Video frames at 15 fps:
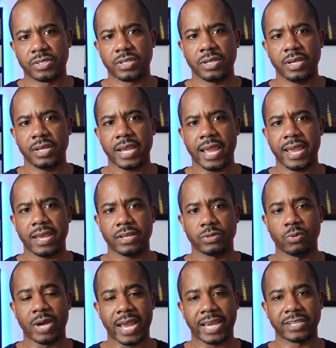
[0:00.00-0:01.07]
She has,
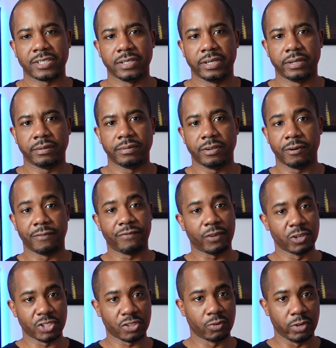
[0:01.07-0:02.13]
well, actually, her
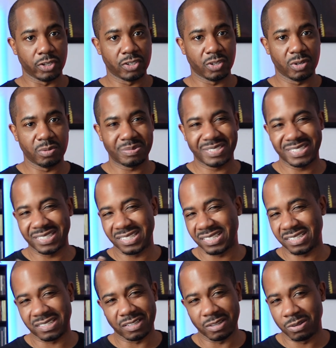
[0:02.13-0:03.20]
first 3 are dope.
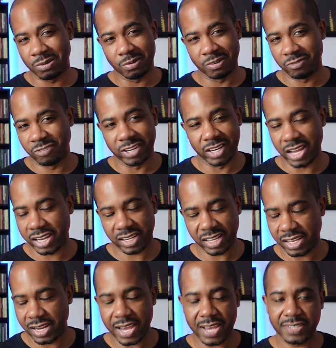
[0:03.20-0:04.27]
I don't really like
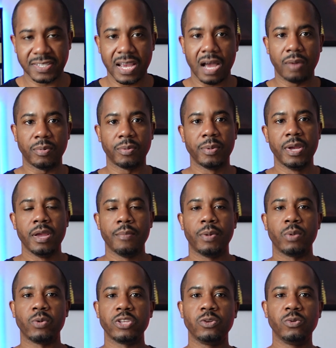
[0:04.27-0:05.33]
that last album.
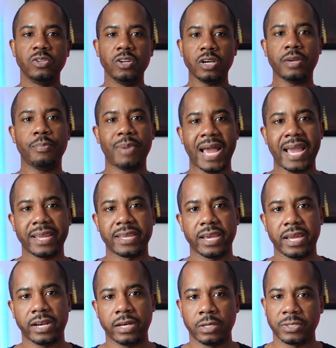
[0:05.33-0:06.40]
But when you look back
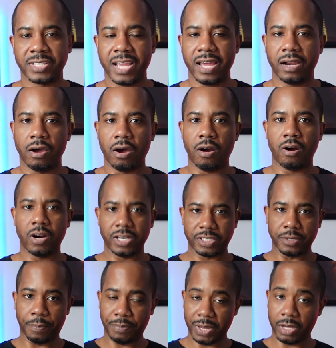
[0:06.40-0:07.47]
at it, it's kind of hard
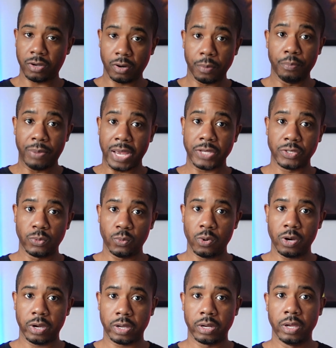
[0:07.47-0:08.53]
to pick her best
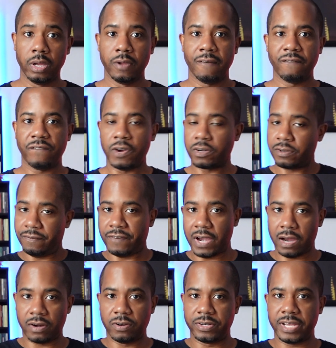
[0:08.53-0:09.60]
one.
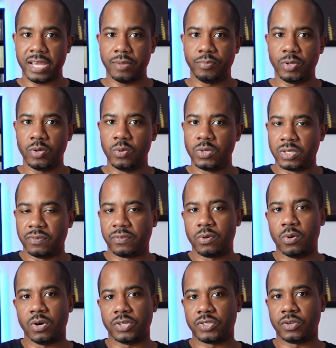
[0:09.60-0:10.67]
Funkdafied, her debut, was, of
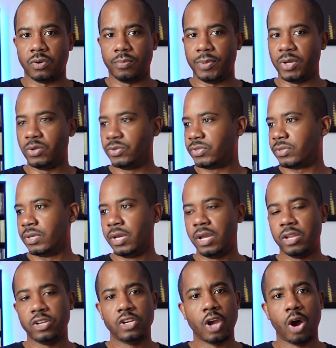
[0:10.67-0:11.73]
course, her most
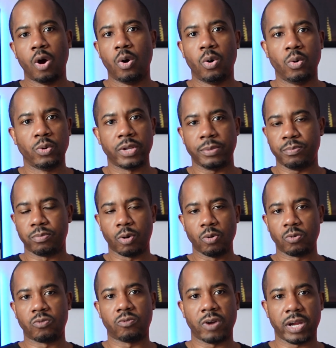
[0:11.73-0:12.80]
known. It
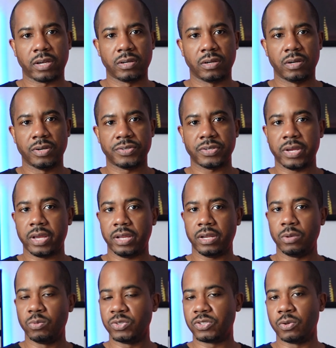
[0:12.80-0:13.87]
broke records, and
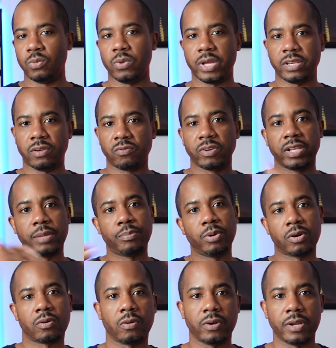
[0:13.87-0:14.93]
it was the one that really
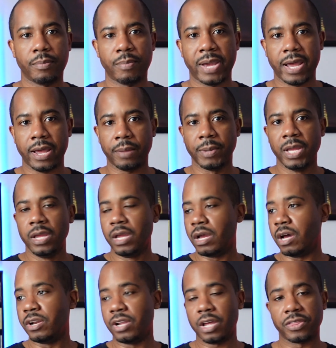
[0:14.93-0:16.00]
put her on the map.
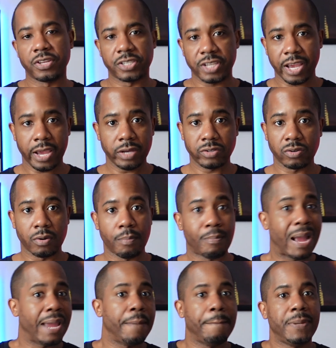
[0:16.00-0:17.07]
Another Tantrum
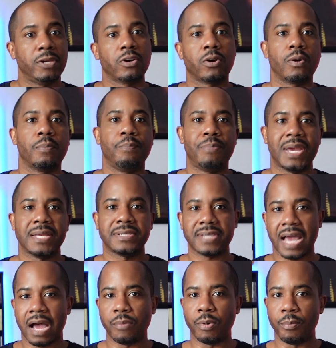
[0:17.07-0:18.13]
might be her best
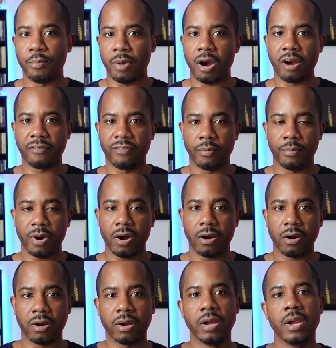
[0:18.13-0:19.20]
album bar for
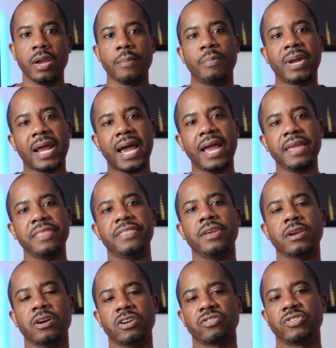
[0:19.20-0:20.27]
bar, but I
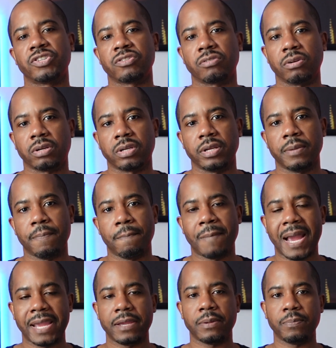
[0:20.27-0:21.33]
think Unrestricted
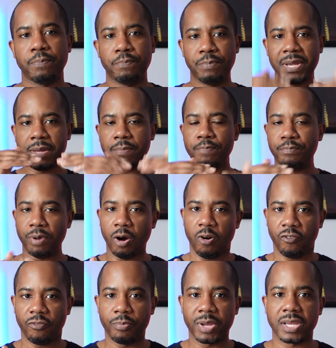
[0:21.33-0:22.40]
might beat
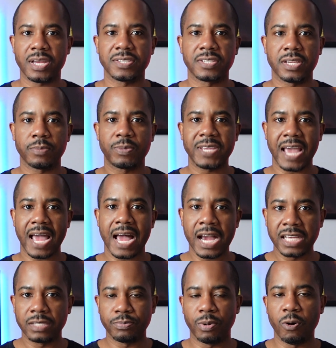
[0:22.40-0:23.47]
both because it
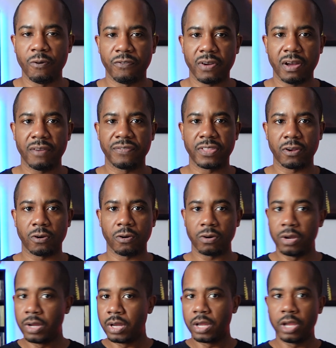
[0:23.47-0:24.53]
ties both of
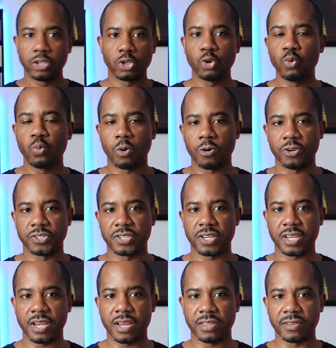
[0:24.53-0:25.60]
their 2 worlds
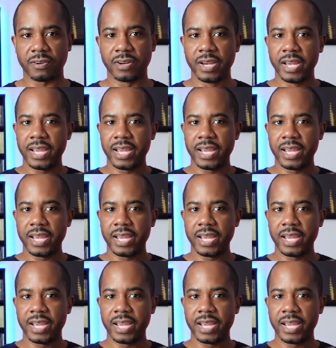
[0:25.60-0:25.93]
together.